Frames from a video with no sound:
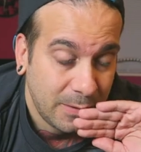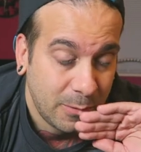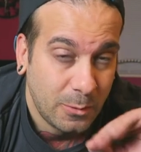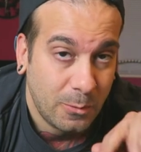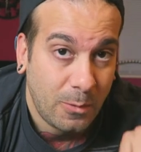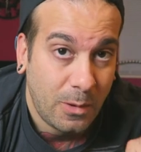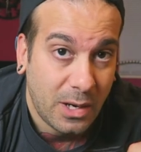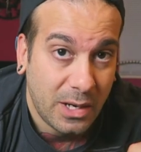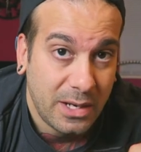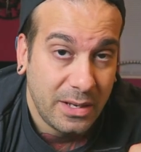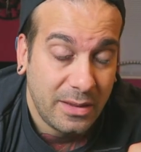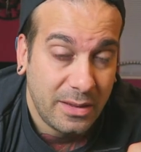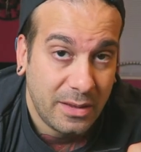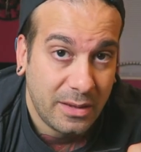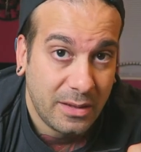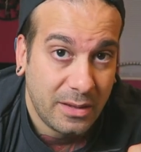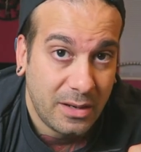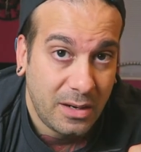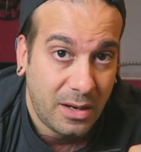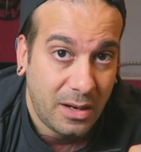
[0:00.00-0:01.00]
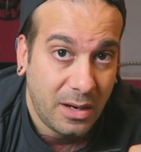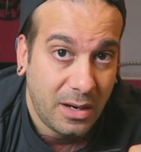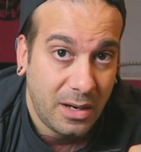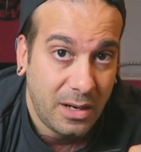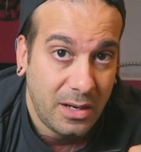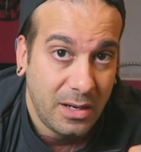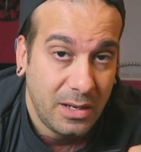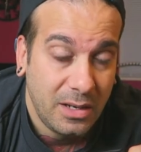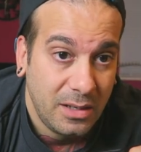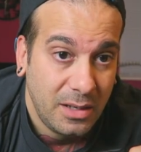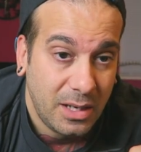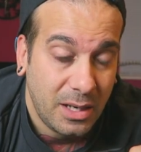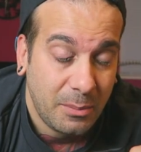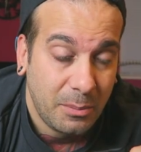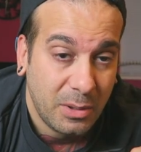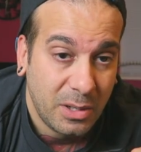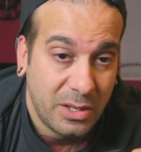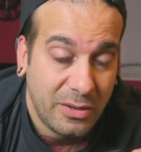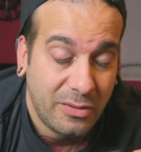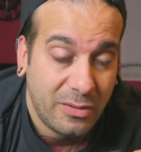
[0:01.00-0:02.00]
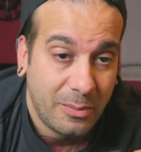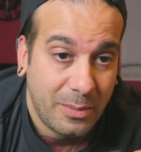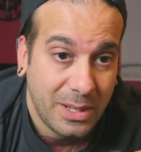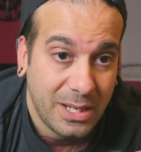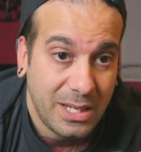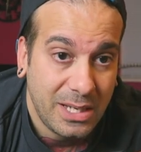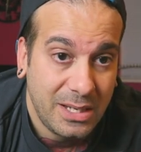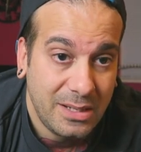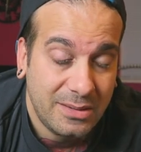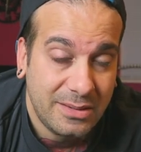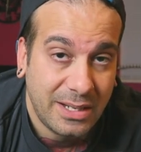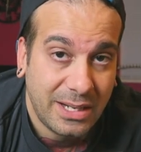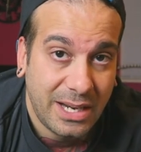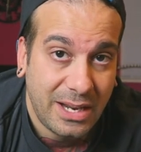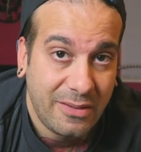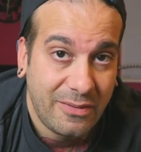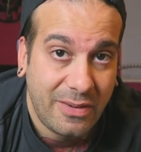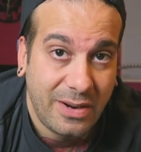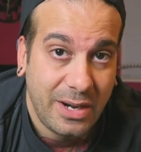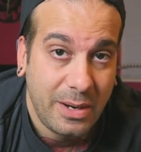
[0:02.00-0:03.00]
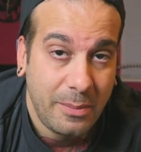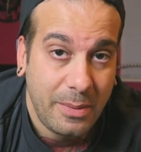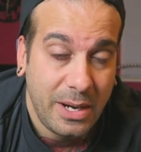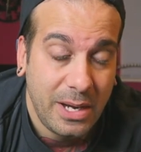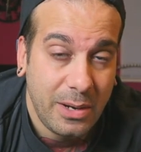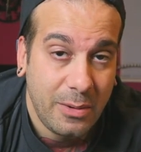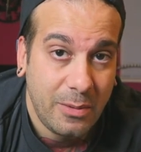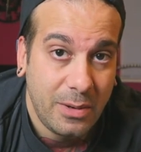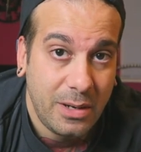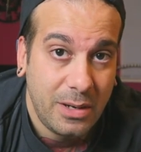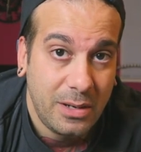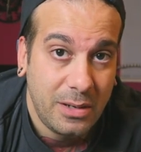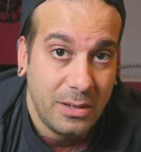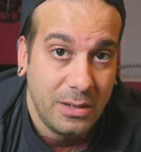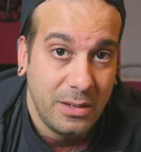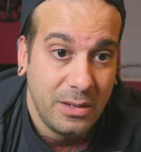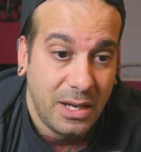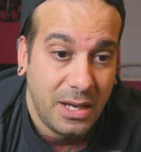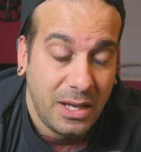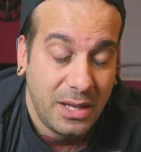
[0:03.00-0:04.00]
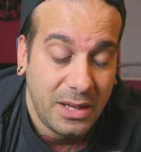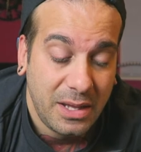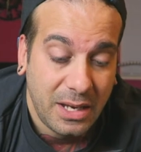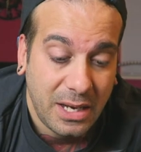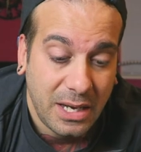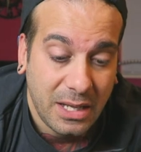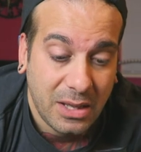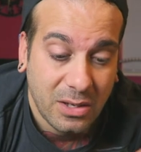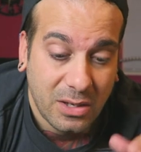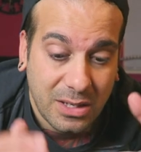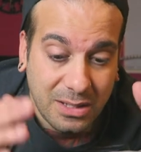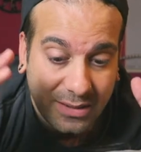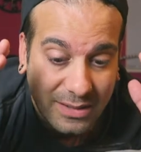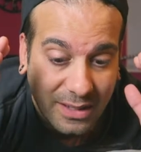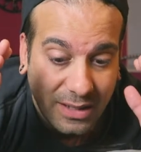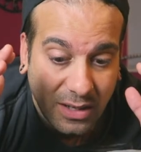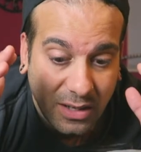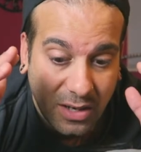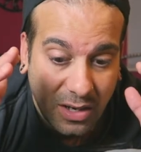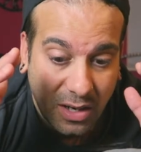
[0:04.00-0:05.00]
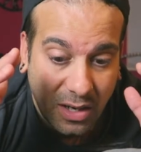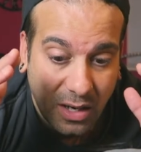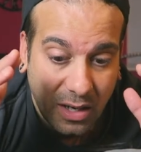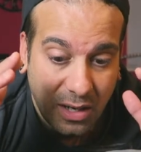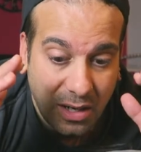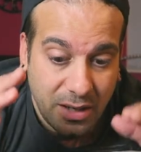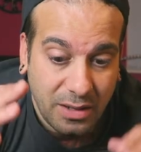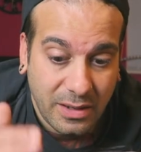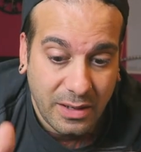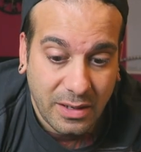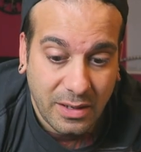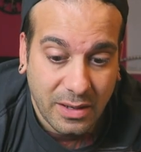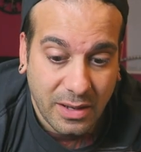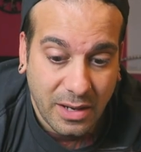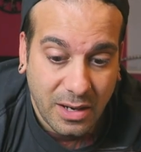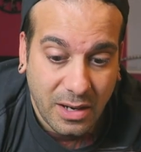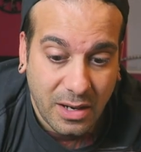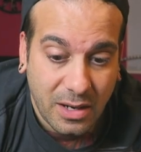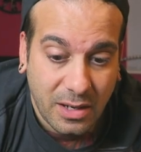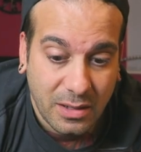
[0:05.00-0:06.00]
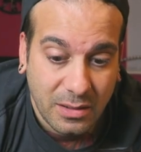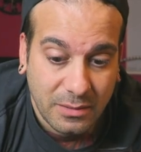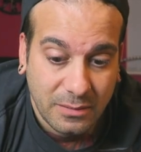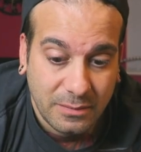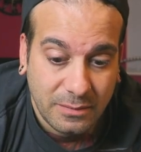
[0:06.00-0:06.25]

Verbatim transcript: We're walking to the car and I'm looking for my keys and I can't find them anywhere. And then I look inside the car and there they are.